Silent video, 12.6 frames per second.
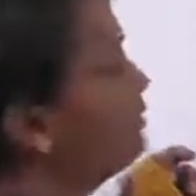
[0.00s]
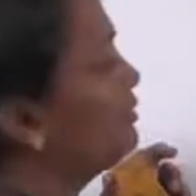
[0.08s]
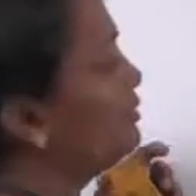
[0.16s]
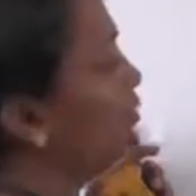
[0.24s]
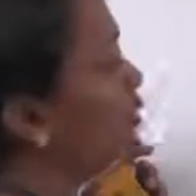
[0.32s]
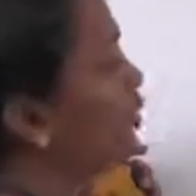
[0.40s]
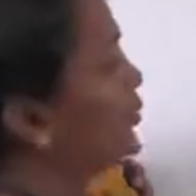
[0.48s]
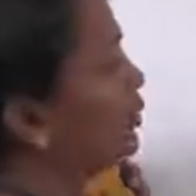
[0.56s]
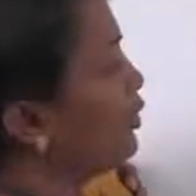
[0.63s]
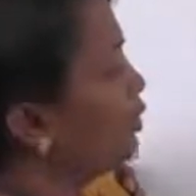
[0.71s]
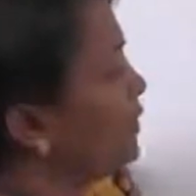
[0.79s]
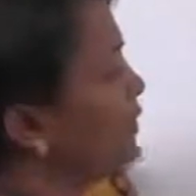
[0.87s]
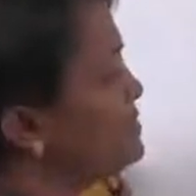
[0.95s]
the top
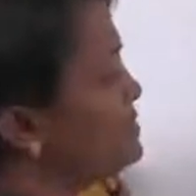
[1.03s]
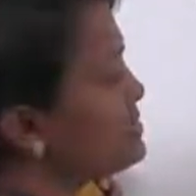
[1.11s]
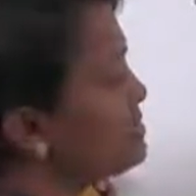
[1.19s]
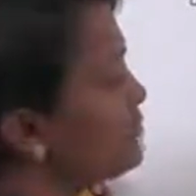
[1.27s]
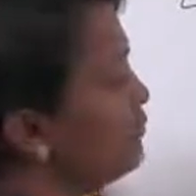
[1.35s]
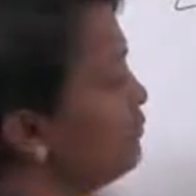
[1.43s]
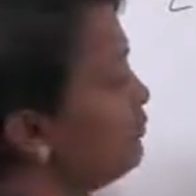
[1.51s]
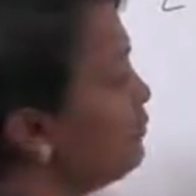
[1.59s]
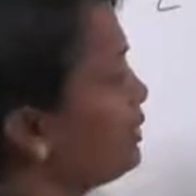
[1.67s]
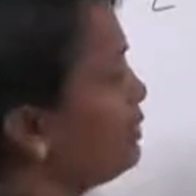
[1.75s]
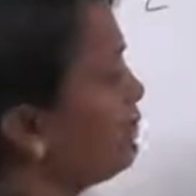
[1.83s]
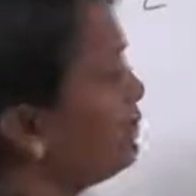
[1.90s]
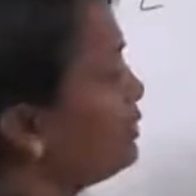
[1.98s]
coin is
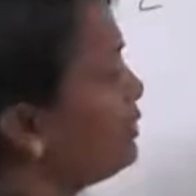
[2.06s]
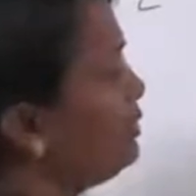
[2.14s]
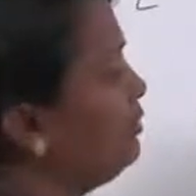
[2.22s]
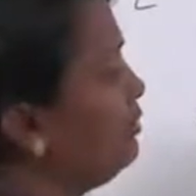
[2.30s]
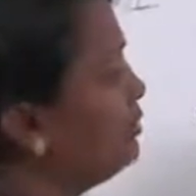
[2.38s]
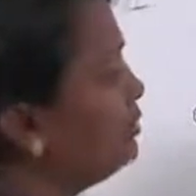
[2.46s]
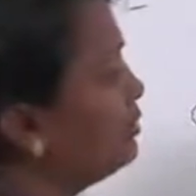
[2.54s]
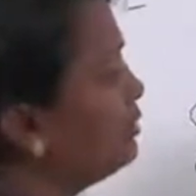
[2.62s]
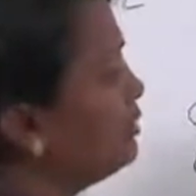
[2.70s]
preferred to